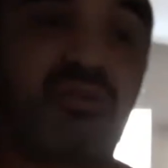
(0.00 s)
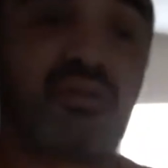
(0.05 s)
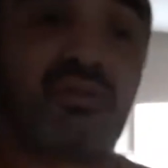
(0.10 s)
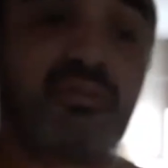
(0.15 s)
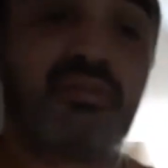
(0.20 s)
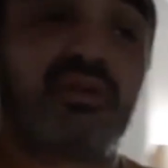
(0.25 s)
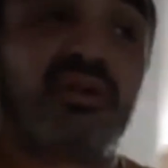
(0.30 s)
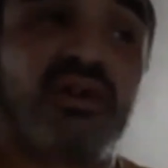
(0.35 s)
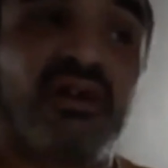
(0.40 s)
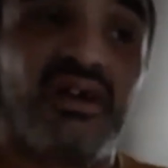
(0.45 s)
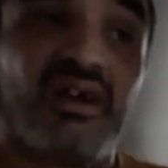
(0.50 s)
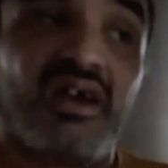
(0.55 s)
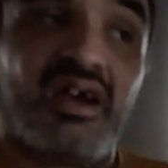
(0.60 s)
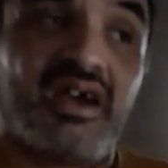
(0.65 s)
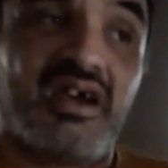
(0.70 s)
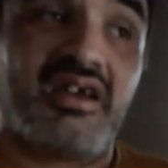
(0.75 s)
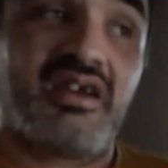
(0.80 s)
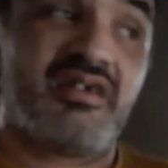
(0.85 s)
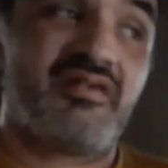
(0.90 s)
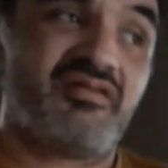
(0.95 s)
would,
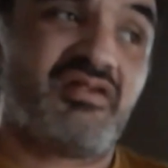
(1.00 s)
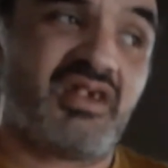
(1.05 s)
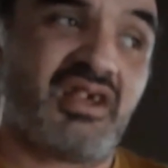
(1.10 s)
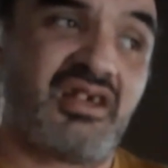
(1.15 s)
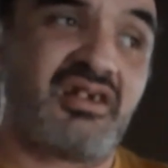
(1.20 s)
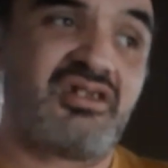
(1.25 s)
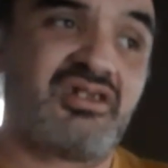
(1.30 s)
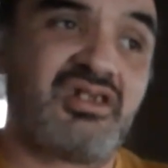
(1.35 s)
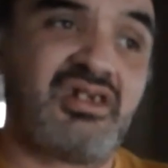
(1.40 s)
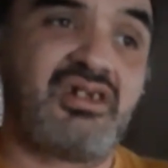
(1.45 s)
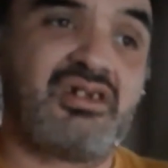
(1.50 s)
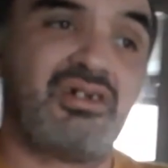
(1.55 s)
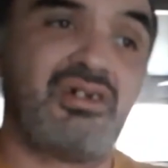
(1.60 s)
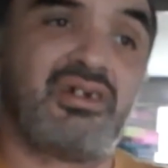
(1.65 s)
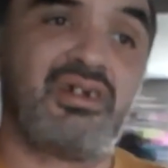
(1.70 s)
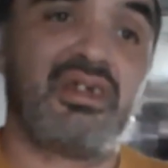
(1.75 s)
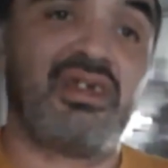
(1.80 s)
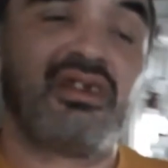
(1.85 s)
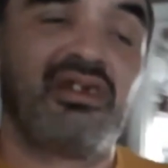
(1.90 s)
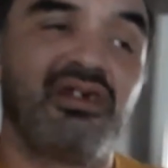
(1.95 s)
and if they had seen her
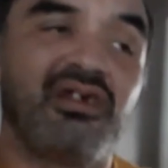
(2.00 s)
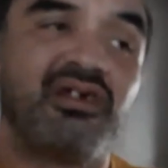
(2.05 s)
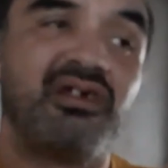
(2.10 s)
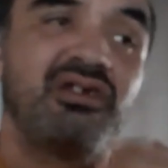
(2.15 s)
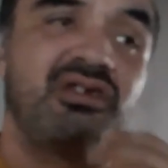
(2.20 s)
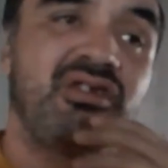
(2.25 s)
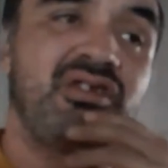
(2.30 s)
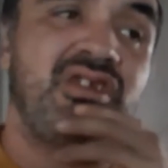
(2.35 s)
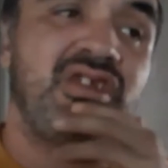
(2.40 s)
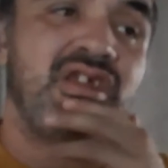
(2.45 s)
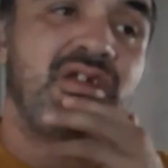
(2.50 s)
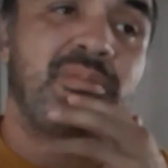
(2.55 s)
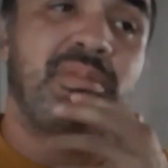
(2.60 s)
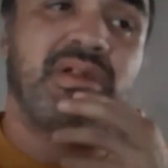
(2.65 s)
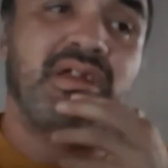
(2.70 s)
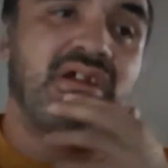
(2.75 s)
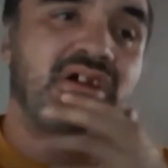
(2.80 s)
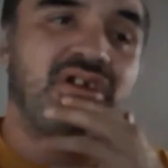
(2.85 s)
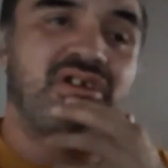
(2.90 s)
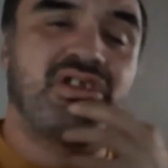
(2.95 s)
in the sneak
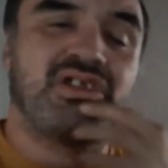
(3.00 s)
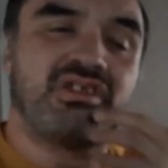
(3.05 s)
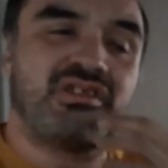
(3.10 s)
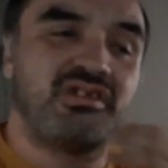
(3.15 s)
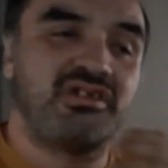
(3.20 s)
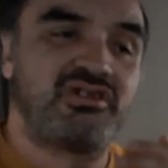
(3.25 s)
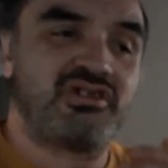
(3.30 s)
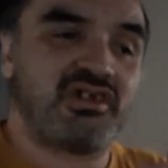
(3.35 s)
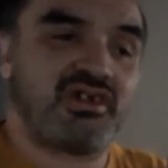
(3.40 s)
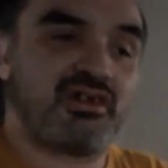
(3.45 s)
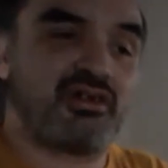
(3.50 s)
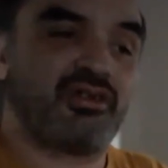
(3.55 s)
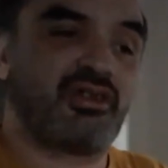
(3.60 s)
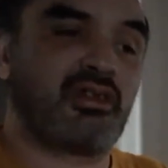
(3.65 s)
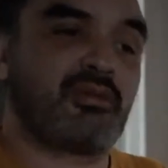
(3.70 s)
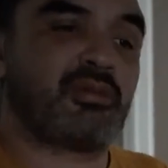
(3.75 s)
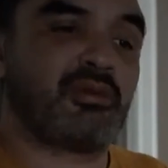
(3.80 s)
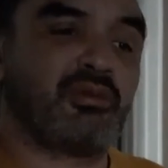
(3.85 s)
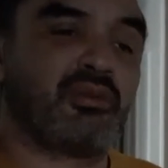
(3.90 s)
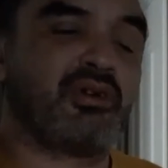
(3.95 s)
peek on Disney Channel,
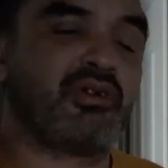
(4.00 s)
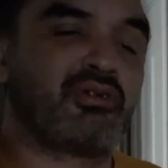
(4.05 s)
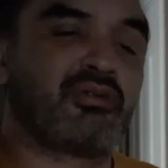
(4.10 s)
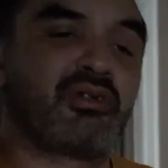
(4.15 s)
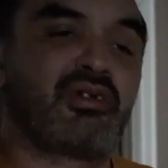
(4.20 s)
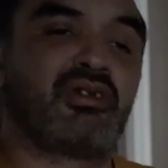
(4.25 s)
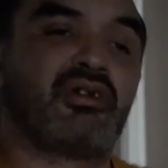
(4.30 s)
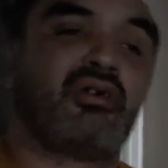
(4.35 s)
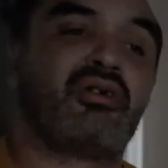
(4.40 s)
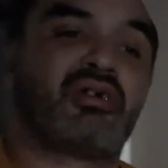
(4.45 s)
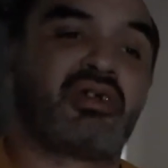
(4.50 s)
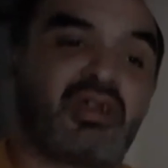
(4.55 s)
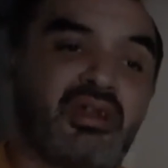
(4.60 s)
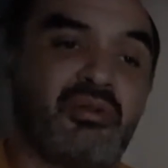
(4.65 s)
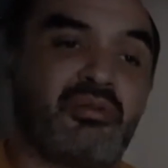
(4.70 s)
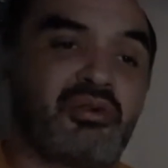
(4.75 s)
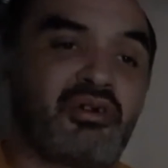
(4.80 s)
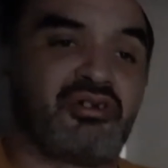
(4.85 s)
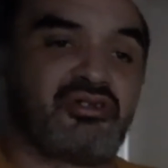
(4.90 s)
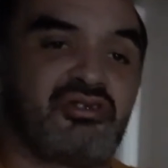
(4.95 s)
they'd be wondering, okay,
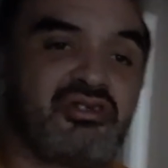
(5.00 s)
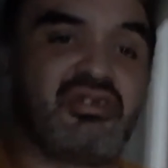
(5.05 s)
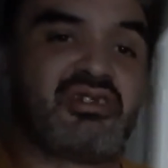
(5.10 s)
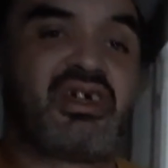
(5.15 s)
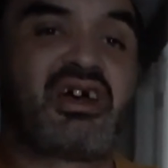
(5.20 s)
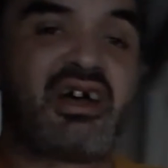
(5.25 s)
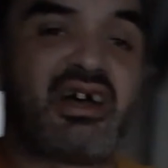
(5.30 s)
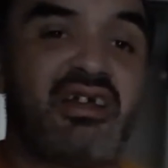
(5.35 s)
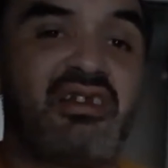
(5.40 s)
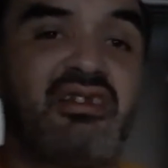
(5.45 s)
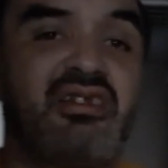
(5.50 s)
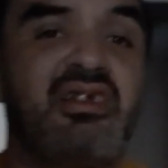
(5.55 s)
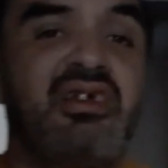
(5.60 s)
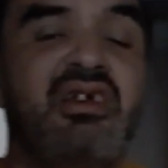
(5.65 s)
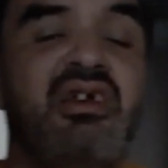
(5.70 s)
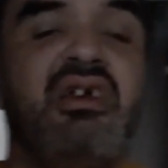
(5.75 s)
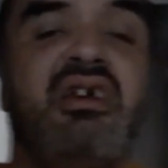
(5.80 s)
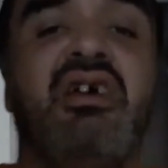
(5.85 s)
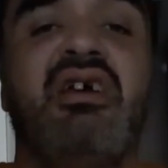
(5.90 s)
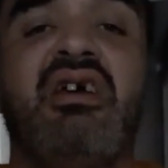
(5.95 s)
where she's at,
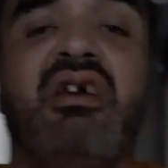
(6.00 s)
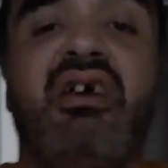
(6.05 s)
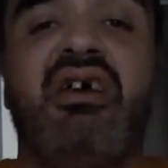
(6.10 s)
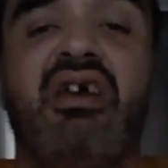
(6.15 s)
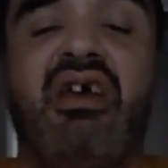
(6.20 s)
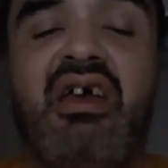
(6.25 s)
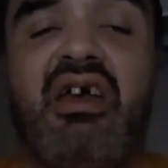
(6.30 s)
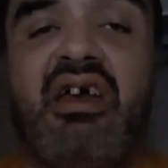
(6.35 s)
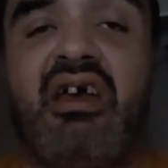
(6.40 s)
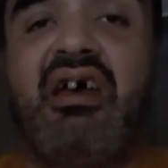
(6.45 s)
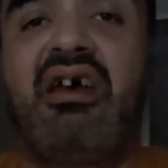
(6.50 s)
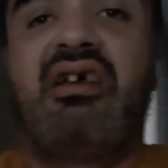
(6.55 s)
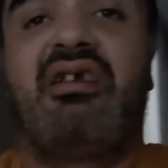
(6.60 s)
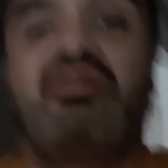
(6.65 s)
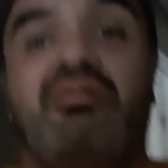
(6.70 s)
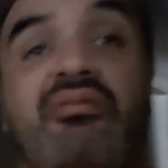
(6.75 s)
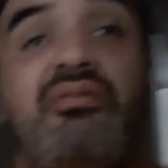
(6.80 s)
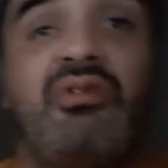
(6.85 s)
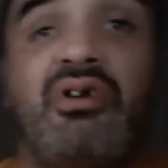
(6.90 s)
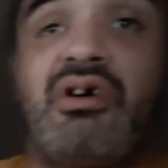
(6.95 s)

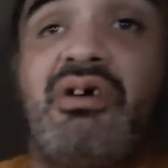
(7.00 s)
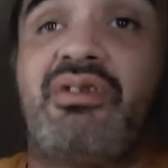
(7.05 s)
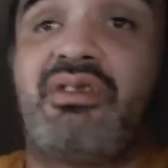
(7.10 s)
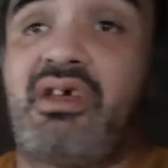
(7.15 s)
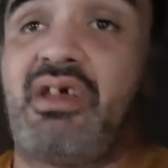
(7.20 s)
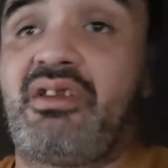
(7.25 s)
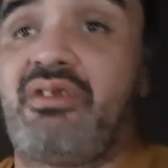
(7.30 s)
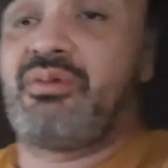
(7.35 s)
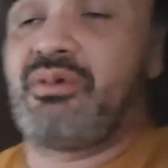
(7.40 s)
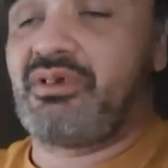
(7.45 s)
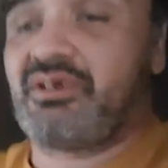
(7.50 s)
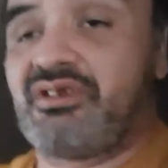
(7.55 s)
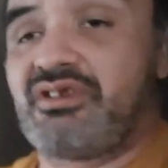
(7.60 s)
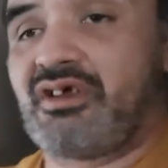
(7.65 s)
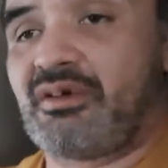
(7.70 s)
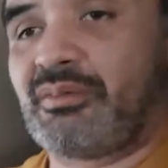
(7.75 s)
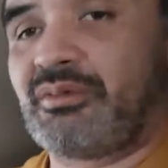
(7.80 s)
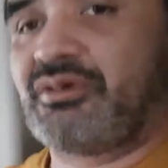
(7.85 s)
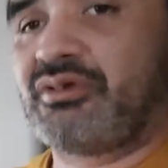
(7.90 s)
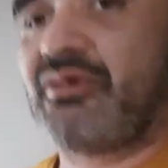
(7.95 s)
and well, that's what this
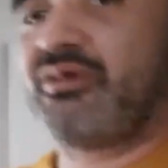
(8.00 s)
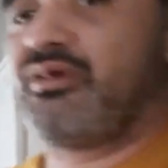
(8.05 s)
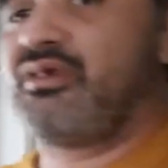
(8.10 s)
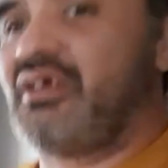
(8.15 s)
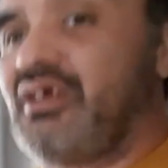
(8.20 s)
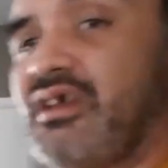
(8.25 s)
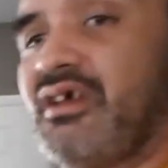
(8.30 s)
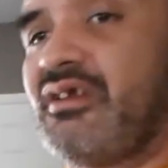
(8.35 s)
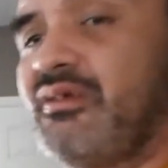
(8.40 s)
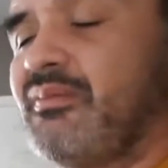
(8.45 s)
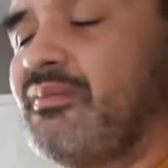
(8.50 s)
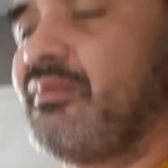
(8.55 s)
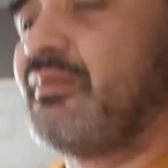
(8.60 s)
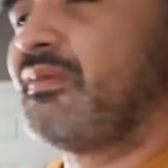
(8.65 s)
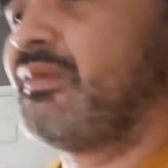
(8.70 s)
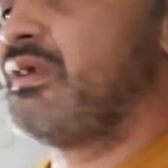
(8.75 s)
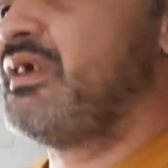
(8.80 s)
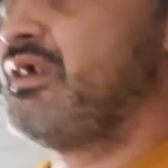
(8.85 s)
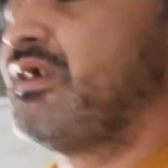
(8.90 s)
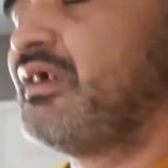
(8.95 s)
episode did.
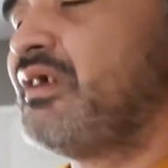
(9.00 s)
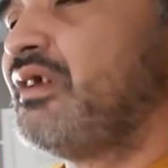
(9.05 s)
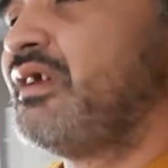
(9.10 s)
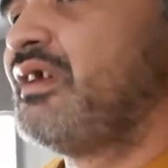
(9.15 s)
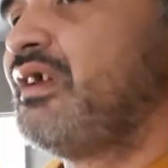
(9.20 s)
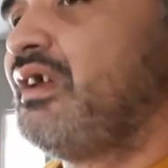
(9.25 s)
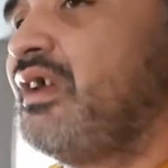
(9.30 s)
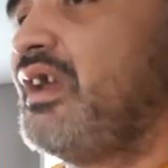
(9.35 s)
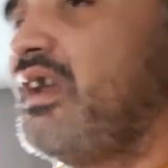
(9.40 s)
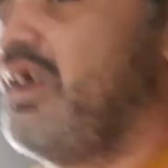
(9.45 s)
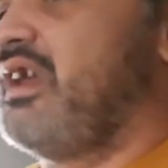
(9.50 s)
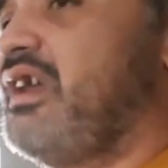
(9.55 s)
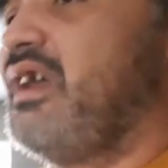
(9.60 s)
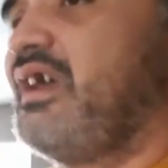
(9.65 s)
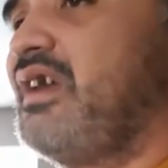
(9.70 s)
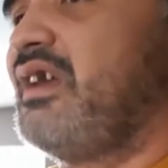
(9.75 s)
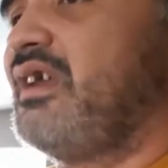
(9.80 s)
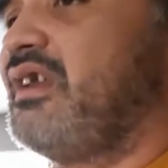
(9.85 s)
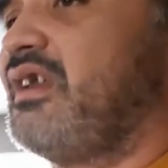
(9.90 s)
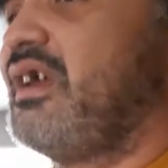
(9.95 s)

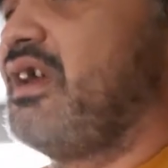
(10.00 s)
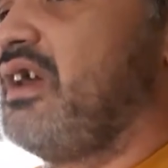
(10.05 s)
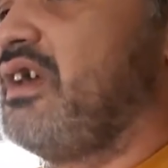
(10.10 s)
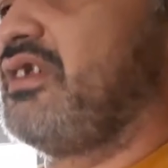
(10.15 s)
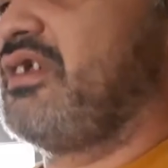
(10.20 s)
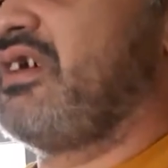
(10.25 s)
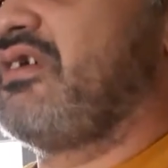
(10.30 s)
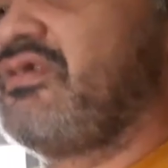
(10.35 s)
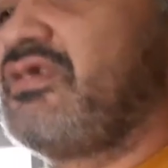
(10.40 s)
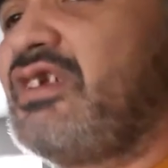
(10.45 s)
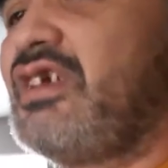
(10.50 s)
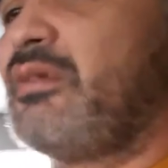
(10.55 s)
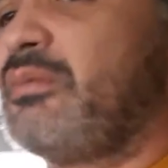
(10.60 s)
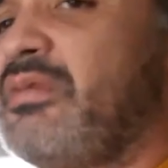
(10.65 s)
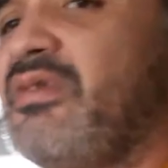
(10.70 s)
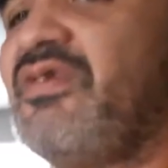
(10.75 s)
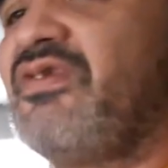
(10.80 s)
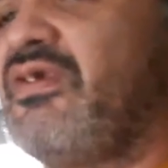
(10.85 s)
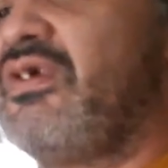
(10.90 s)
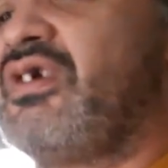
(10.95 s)
And as I've said
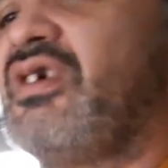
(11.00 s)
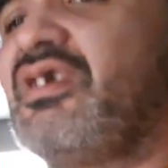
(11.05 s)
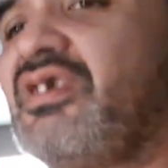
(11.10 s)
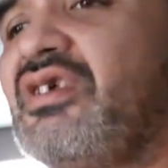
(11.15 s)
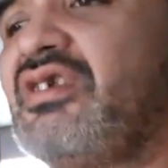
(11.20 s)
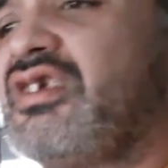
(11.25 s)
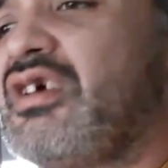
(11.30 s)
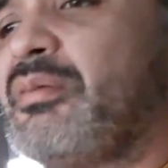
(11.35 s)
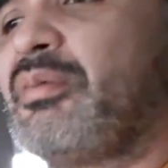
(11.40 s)
before, this